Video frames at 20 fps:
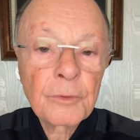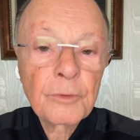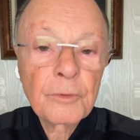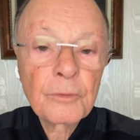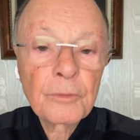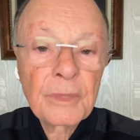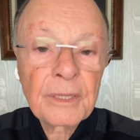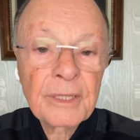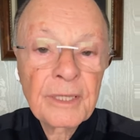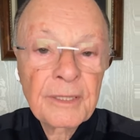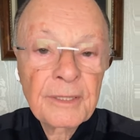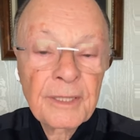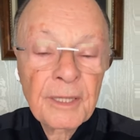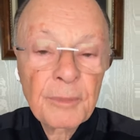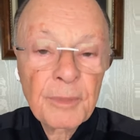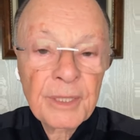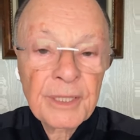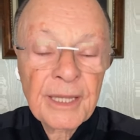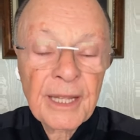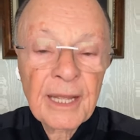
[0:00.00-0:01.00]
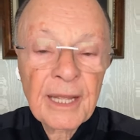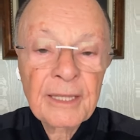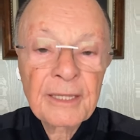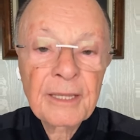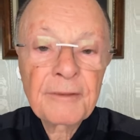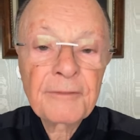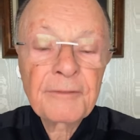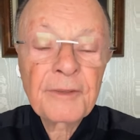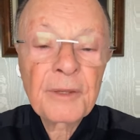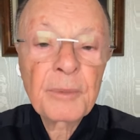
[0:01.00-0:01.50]
due to a
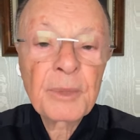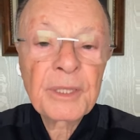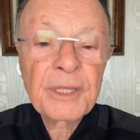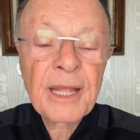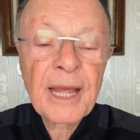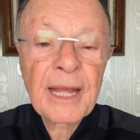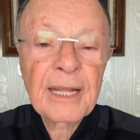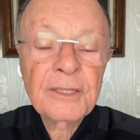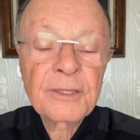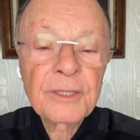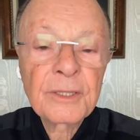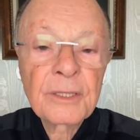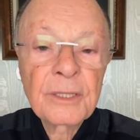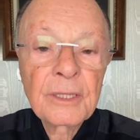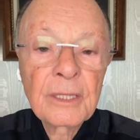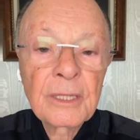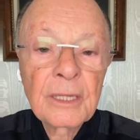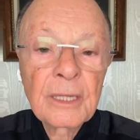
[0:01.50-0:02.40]
certain infirmity.